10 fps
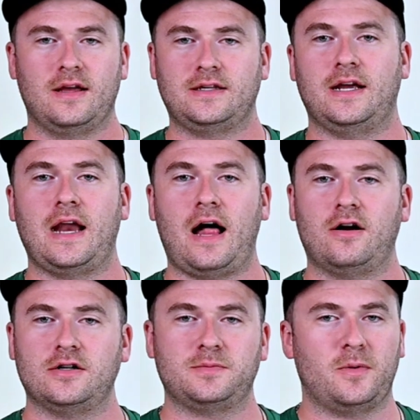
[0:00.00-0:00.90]

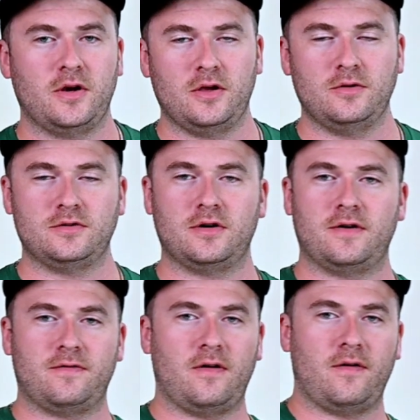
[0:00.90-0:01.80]
$10 per
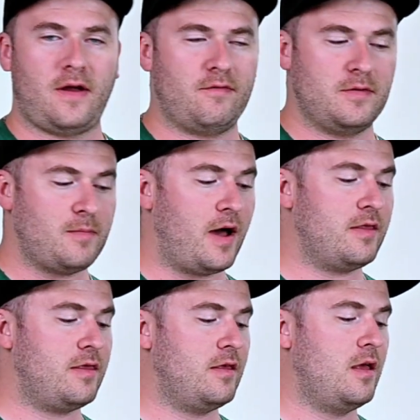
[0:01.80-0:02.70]
user every month.